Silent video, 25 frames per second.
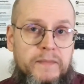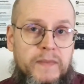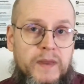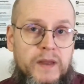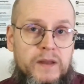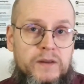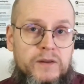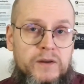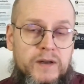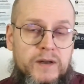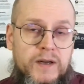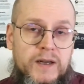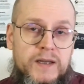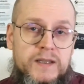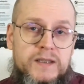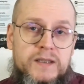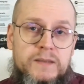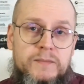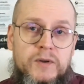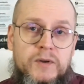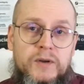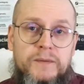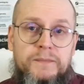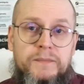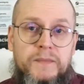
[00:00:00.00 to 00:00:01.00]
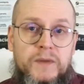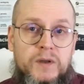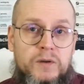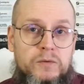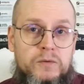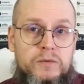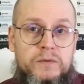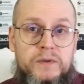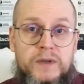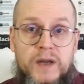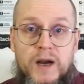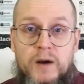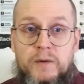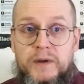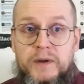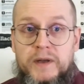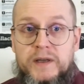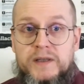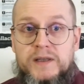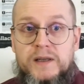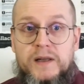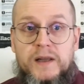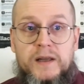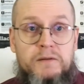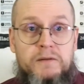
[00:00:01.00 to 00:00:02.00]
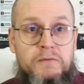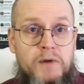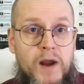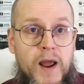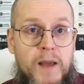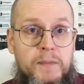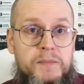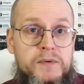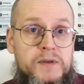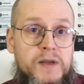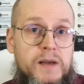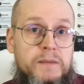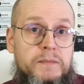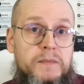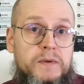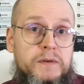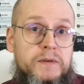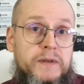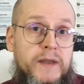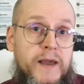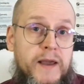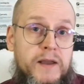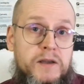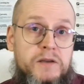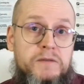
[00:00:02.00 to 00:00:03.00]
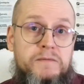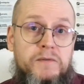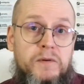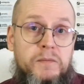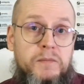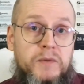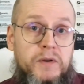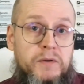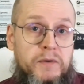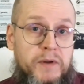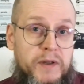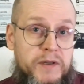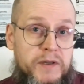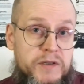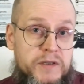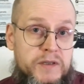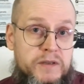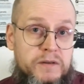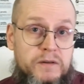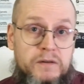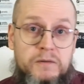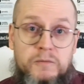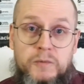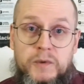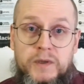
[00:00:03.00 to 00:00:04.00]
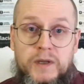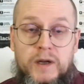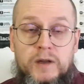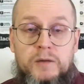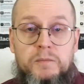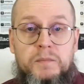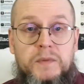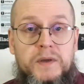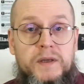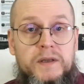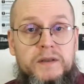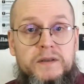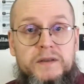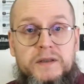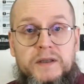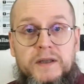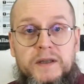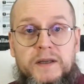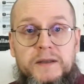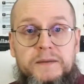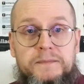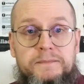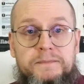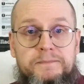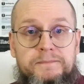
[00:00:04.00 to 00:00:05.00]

The customer could now easily grab some cash from the register without being seen.